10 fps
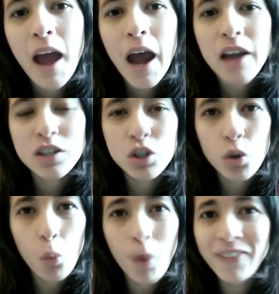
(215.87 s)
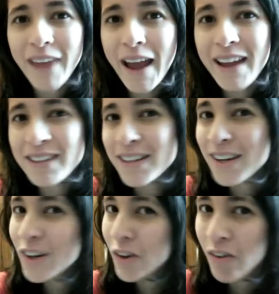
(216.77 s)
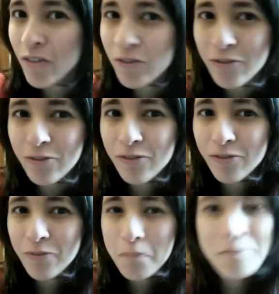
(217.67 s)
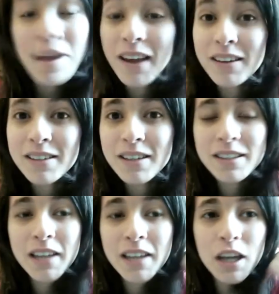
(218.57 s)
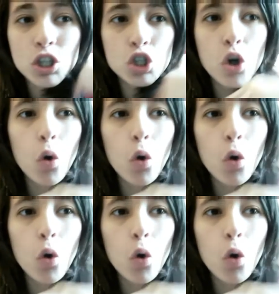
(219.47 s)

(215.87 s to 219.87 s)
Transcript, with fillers: as to what that ending could have meant. It's like it's so